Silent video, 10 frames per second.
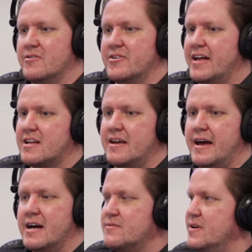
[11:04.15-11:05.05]
It'll
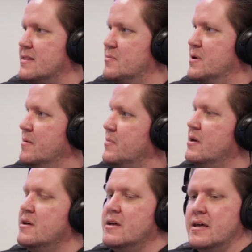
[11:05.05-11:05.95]
activate the pump.
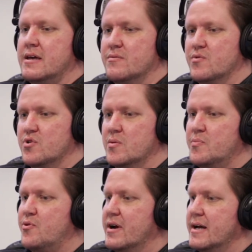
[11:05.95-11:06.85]
It will
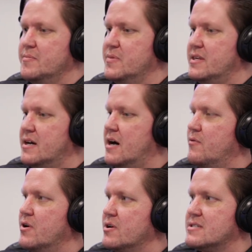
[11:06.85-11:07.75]
prime the hot
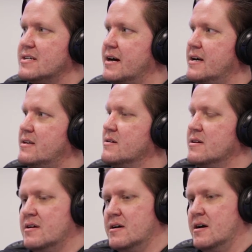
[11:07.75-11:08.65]
water side,
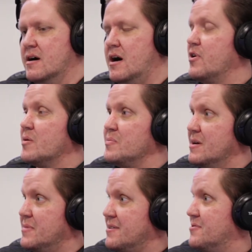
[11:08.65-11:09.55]
hot water
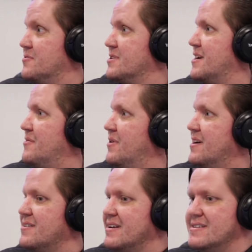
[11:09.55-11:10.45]
plumbing with hot
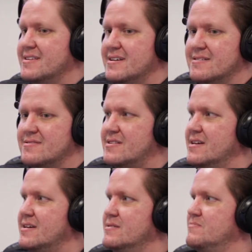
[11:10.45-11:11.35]
water, and then
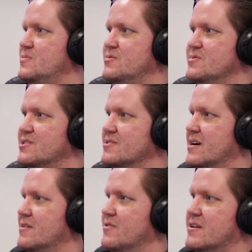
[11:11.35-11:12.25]
they use their
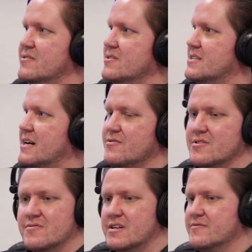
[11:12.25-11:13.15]
hot water, their
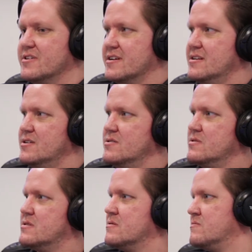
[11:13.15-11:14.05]
shower, whatever they're going to
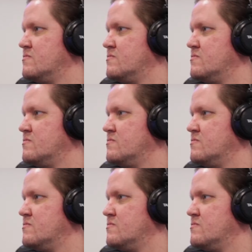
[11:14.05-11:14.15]
use.